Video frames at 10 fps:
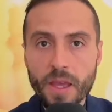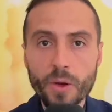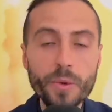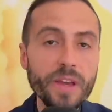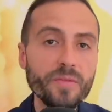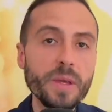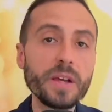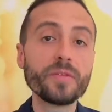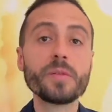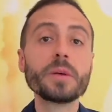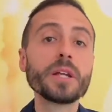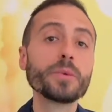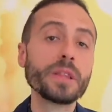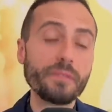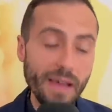We have become familiar
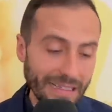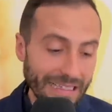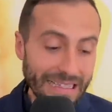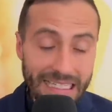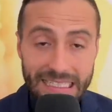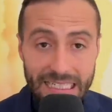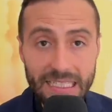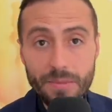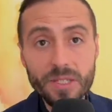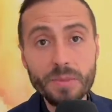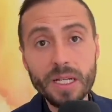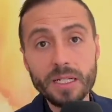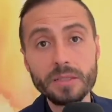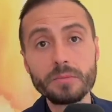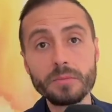with the fact that this system has
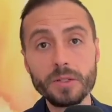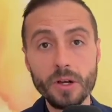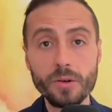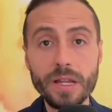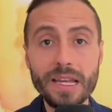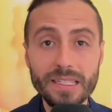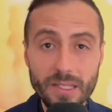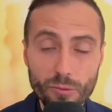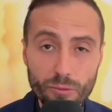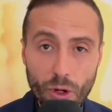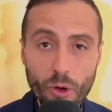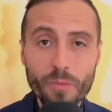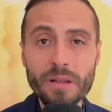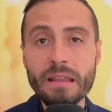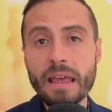become known as the
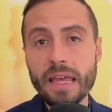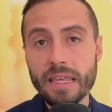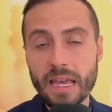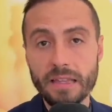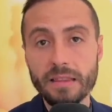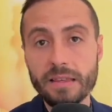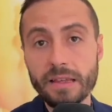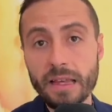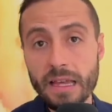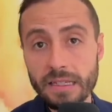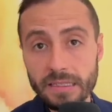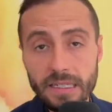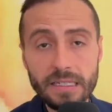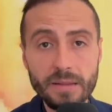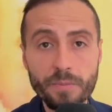Roman Catholic
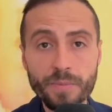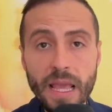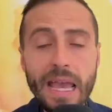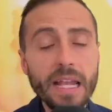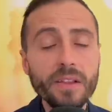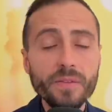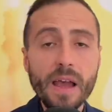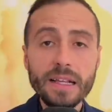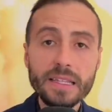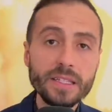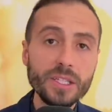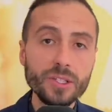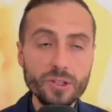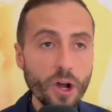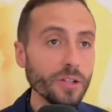system. And in fact, this
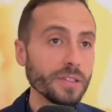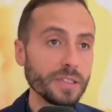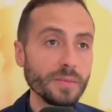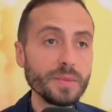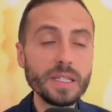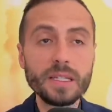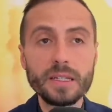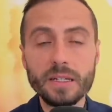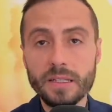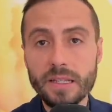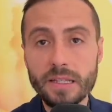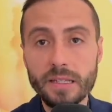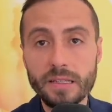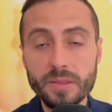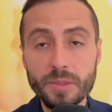is not something
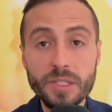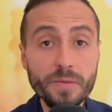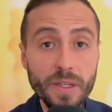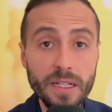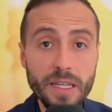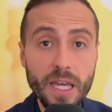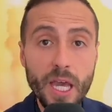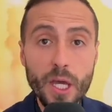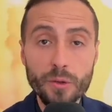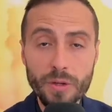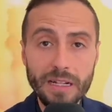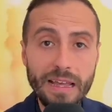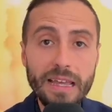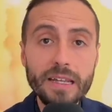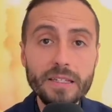uh, specifically
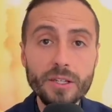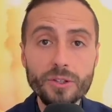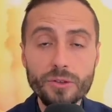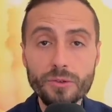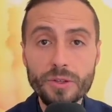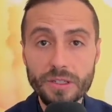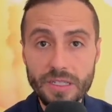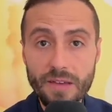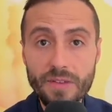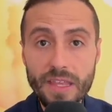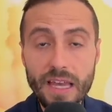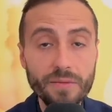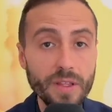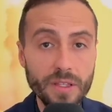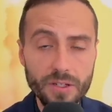related to the Seventh-day
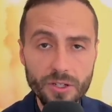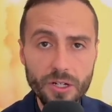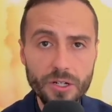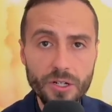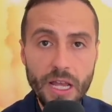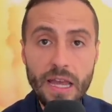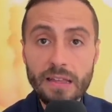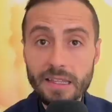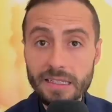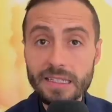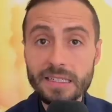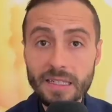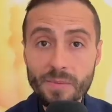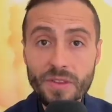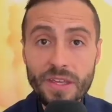Adventist Church. This is
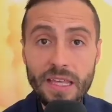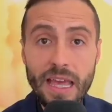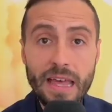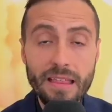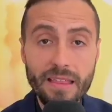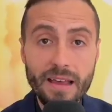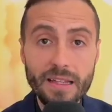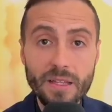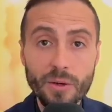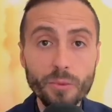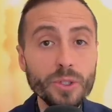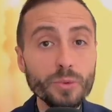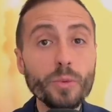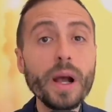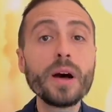something that was
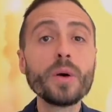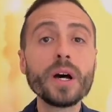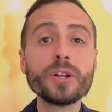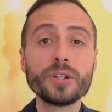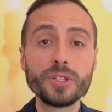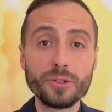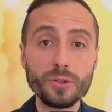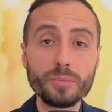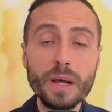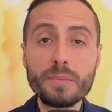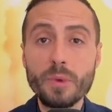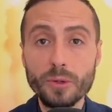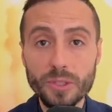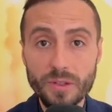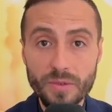well understood by
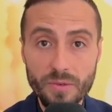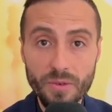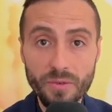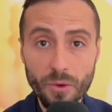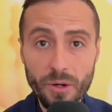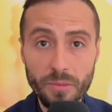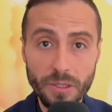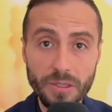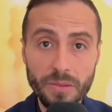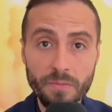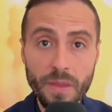most of the reformers.